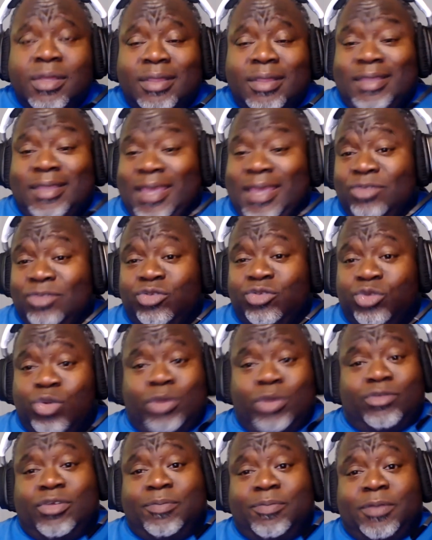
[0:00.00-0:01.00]
The answer
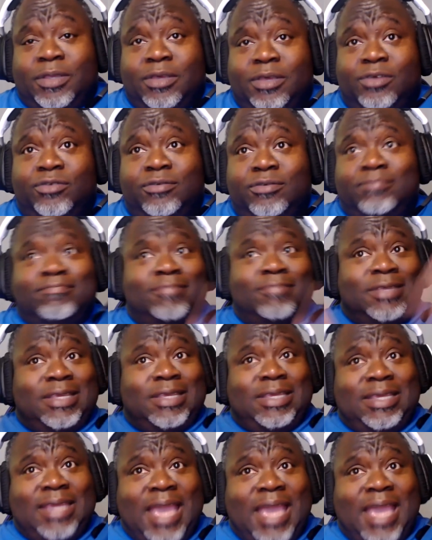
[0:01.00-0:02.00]
quite simply is
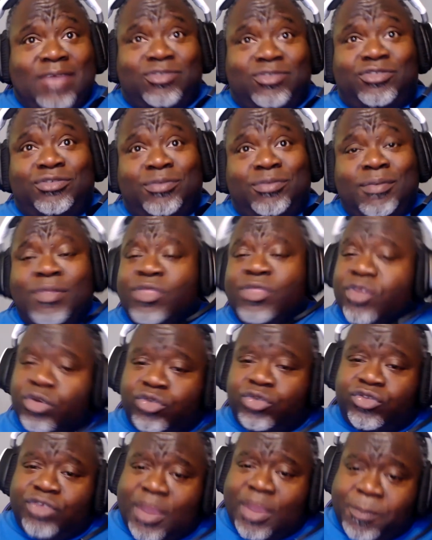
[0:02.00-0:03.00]
yes, they're
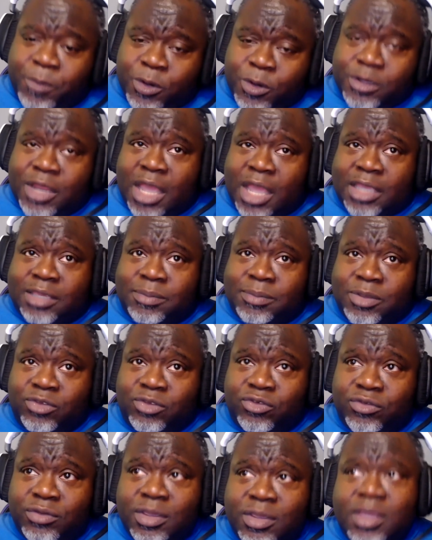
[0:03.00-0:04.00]
separate
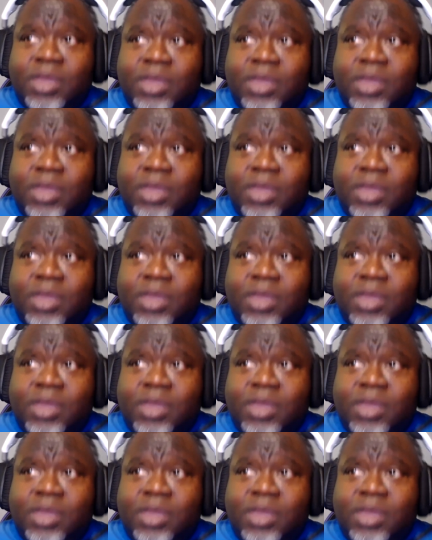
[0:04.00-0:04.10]
documents.